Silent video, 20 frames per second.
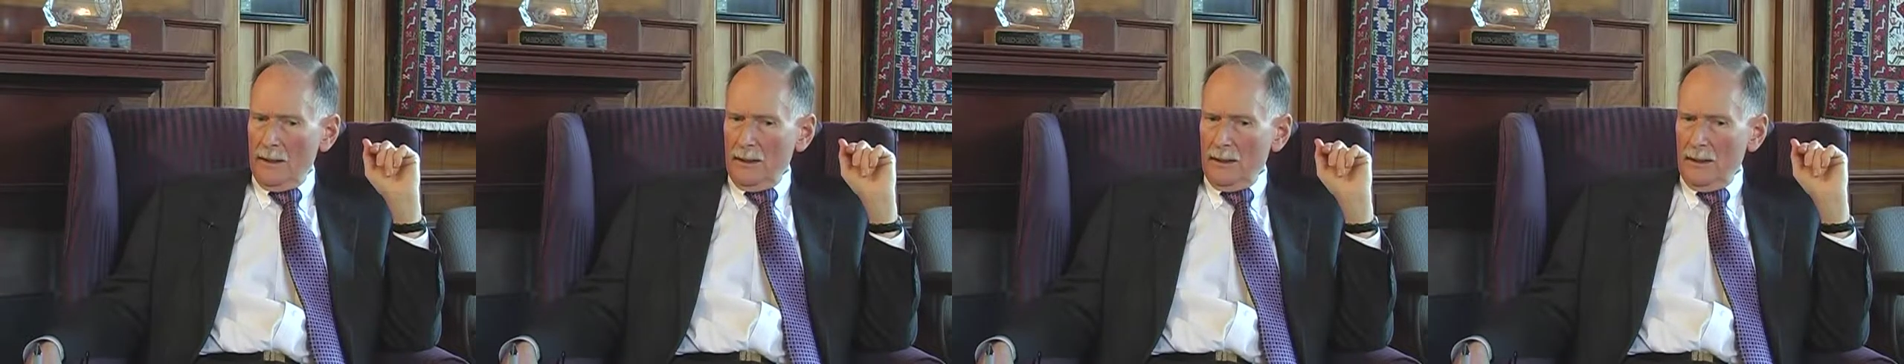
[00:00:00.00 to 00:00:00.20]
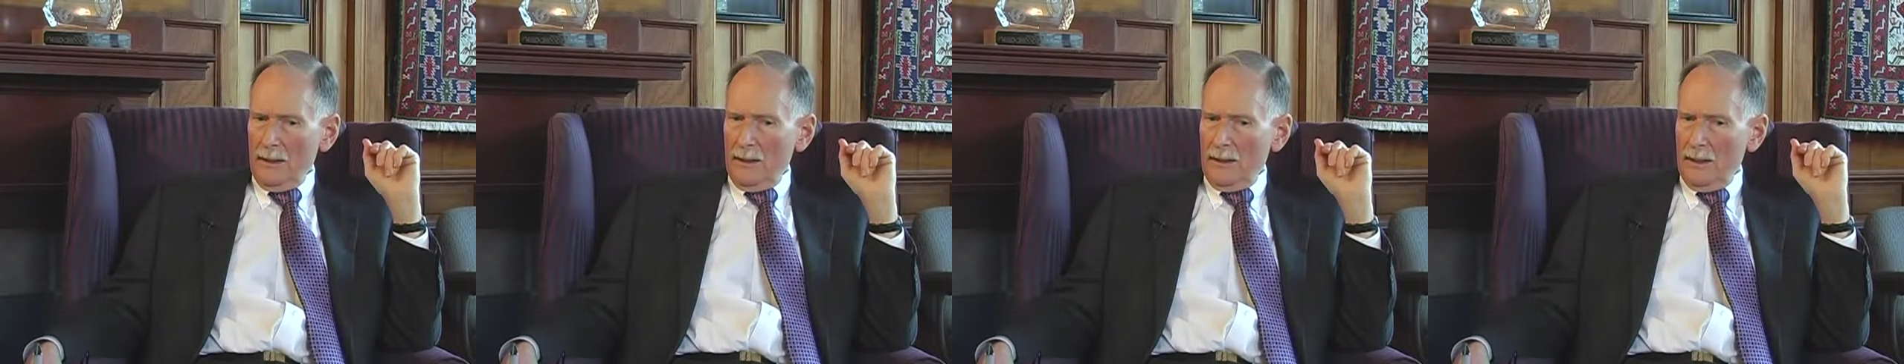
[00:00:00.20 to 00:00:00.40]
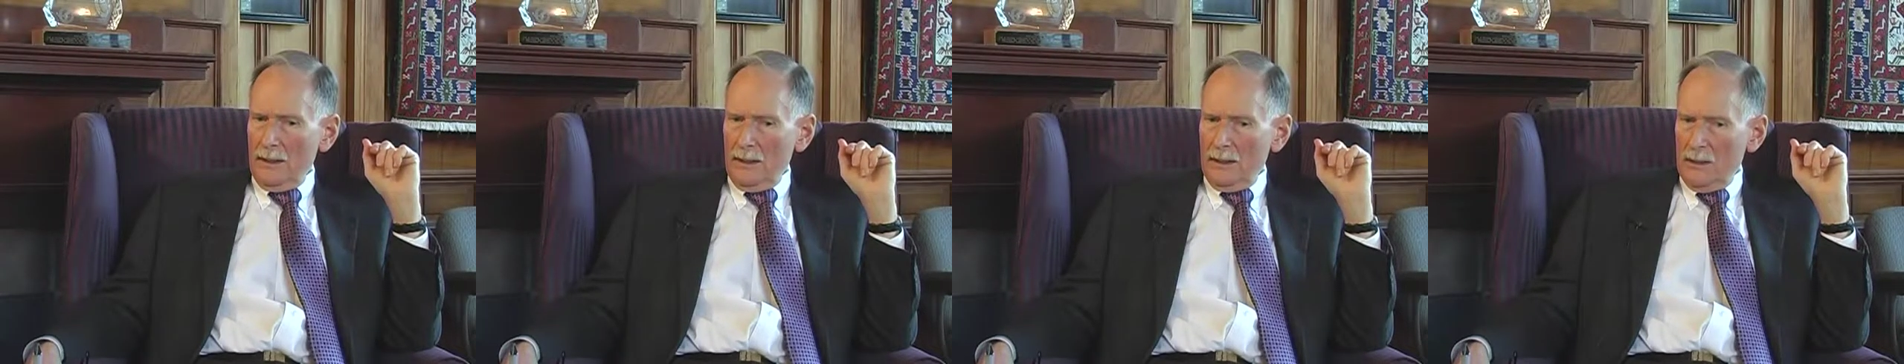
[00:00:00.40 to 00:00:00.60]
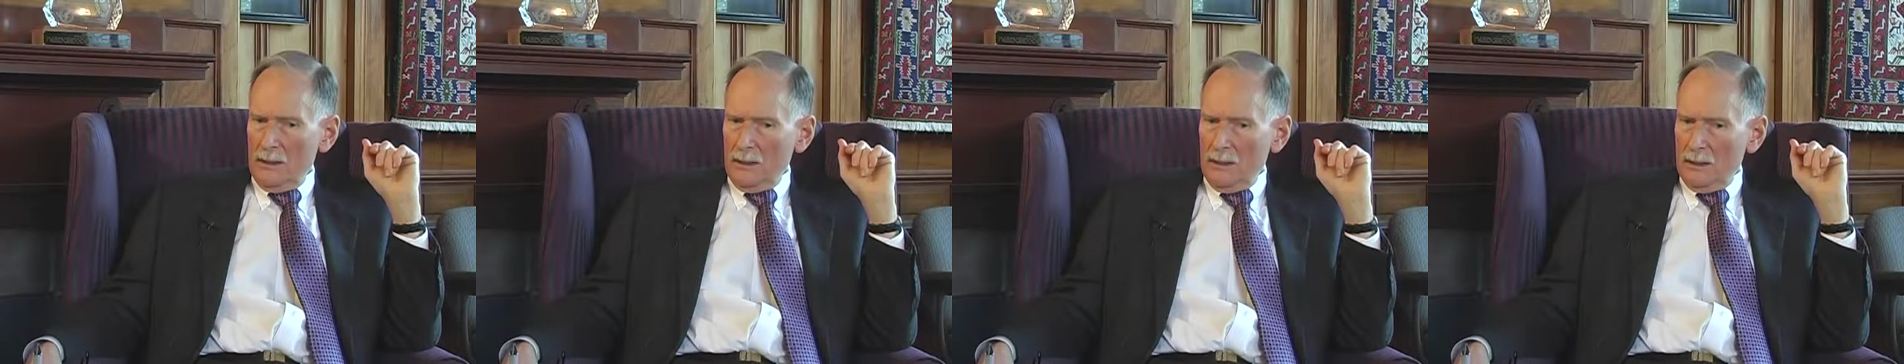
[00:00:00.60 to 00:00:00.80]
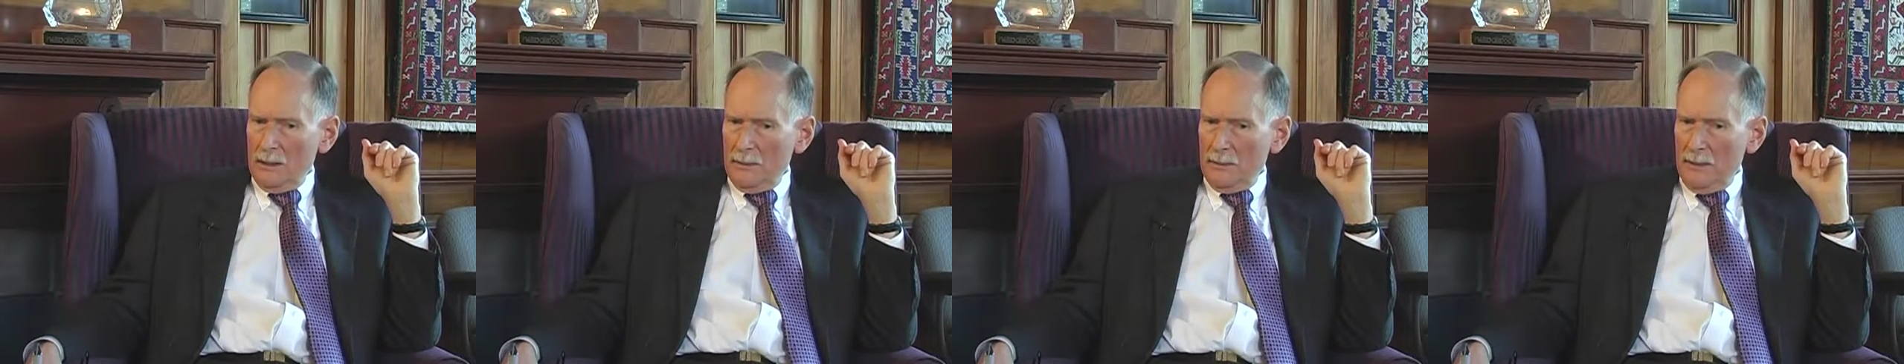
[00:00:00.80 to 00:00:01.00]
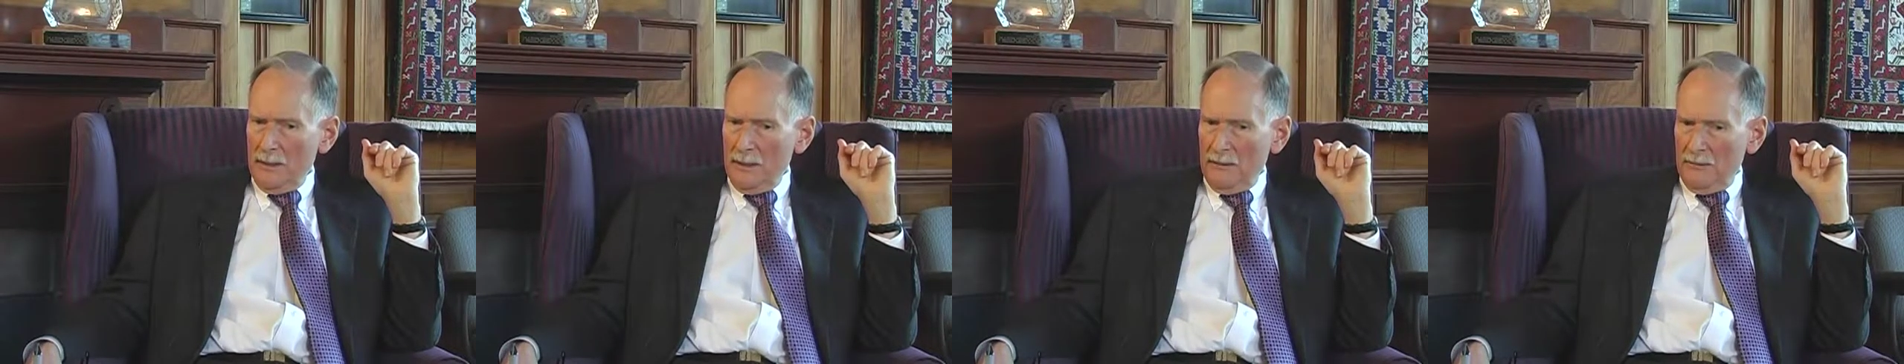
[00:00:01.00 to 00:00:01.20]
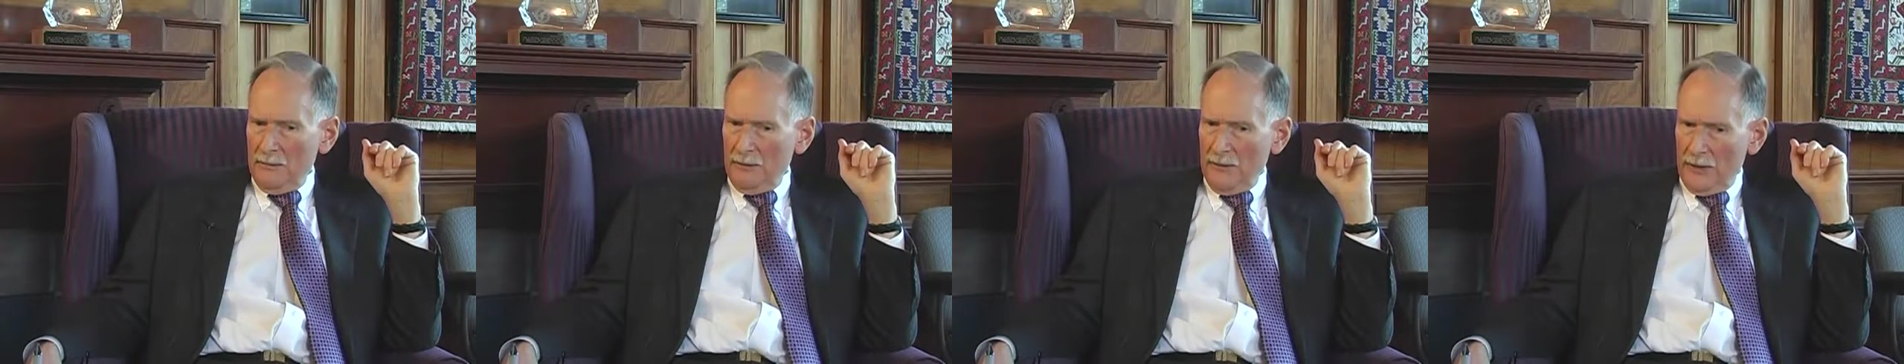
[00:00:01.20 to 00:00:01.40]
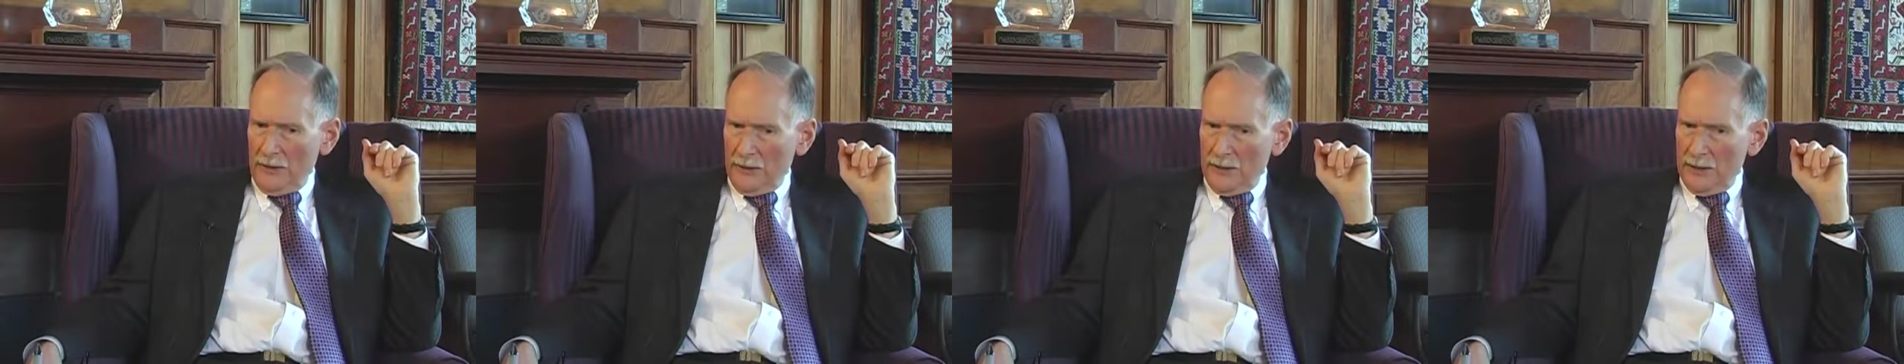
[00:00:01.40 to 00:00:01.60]
He's been
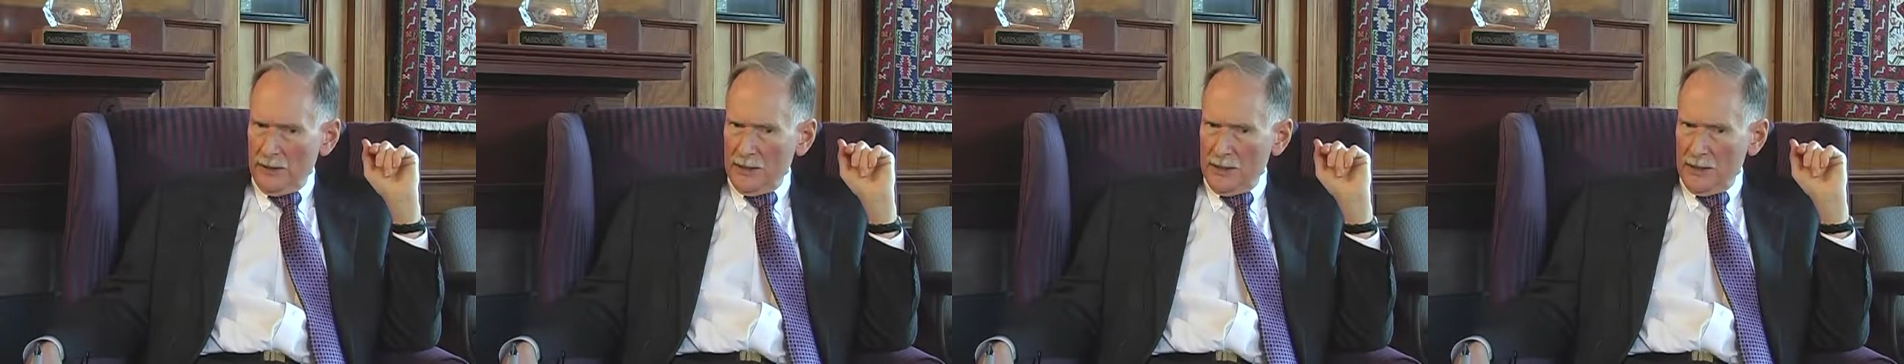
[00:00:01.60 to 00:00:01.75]
very